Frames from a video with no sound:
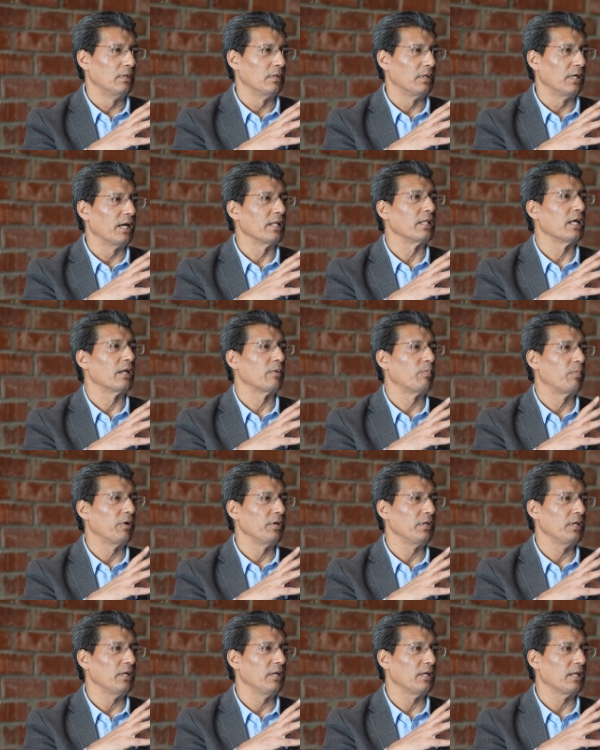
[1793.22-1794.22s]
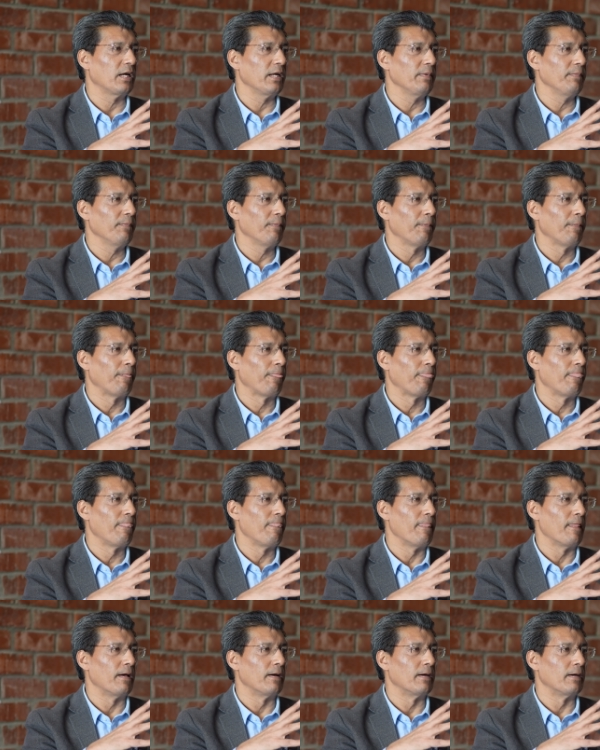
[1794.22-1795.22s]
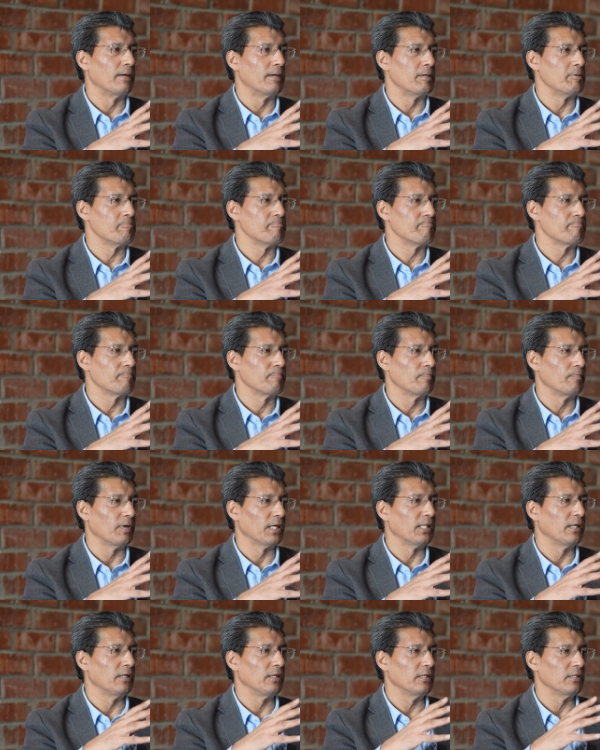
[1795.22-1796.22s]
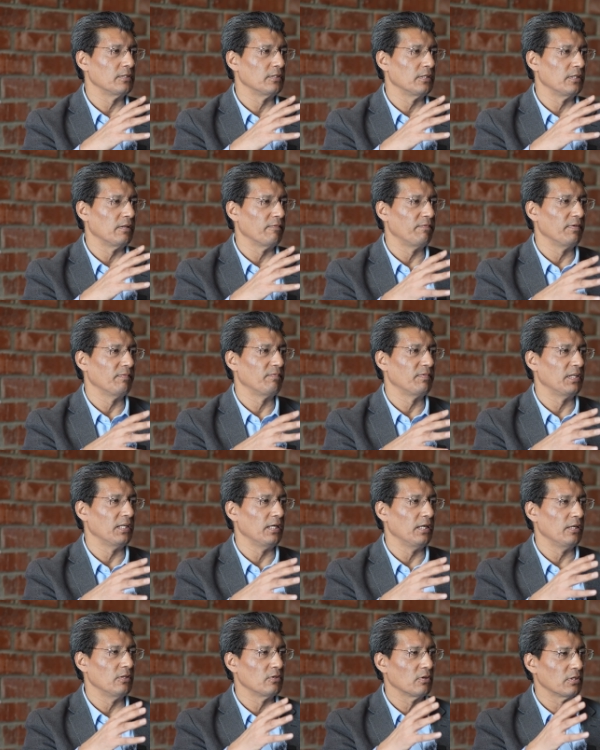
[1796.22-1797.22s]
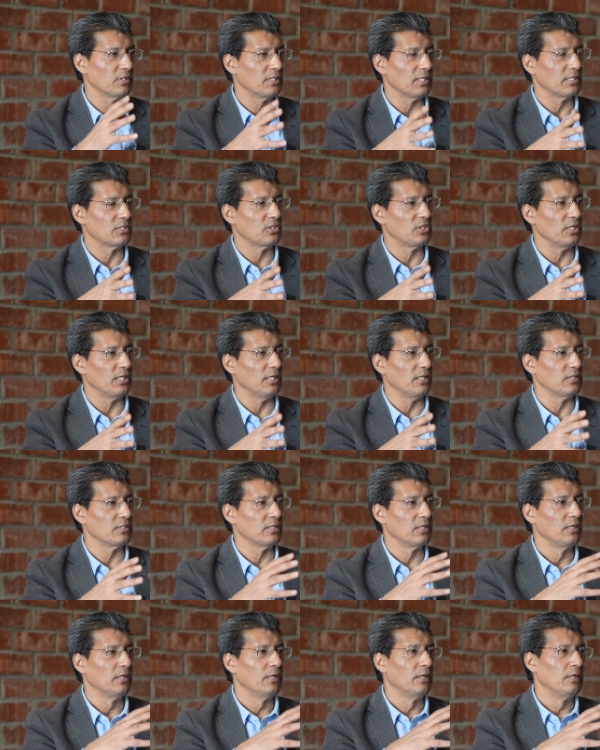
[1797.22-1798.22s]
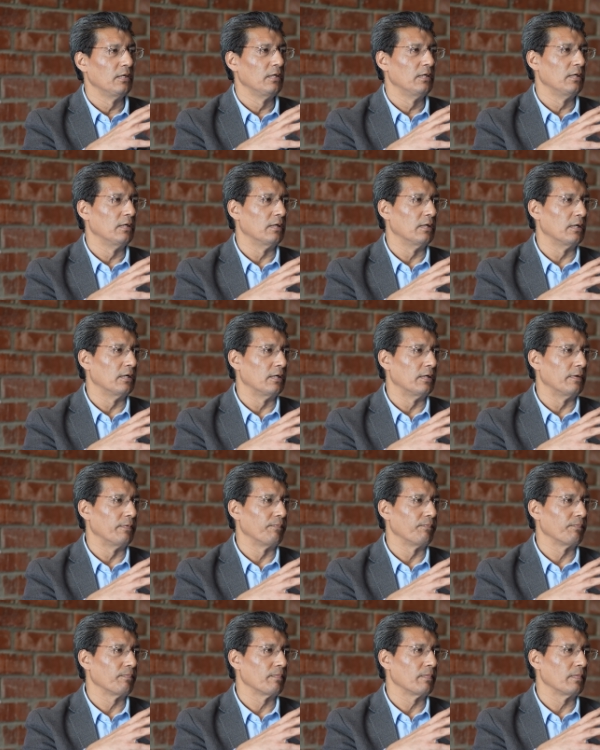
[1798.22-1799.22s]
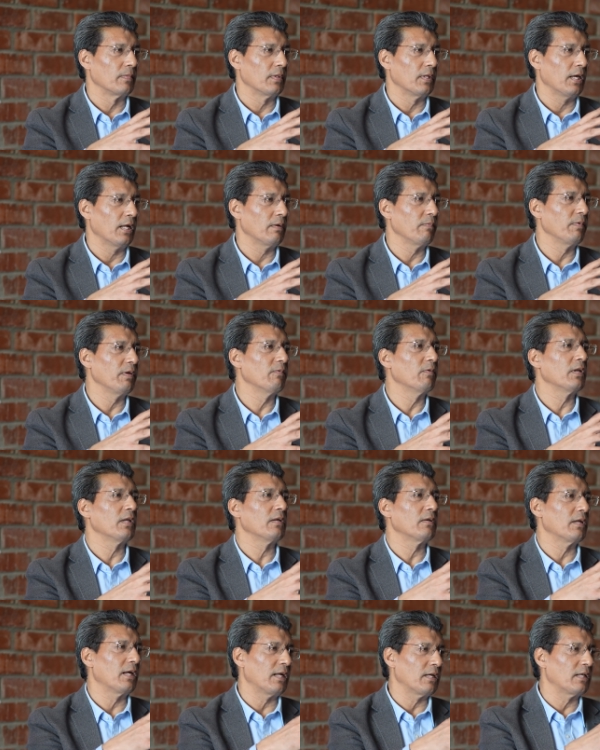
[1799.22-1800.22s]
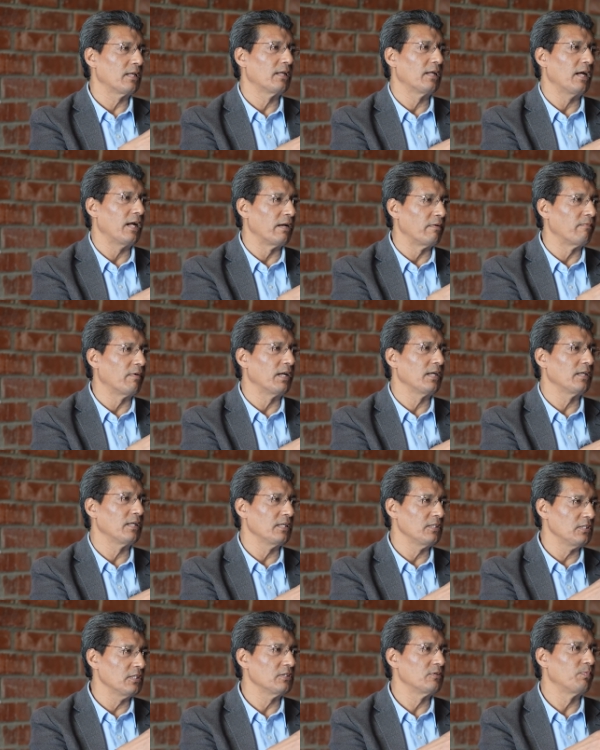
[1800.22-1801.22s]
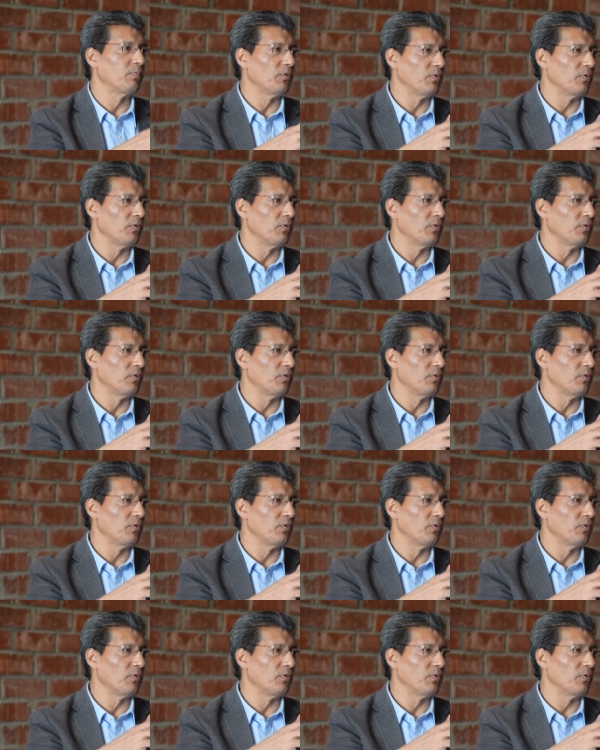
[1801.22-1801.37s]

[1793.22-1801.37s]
at that point in time, whether it is in the 50s or 60s. And we were at advantageous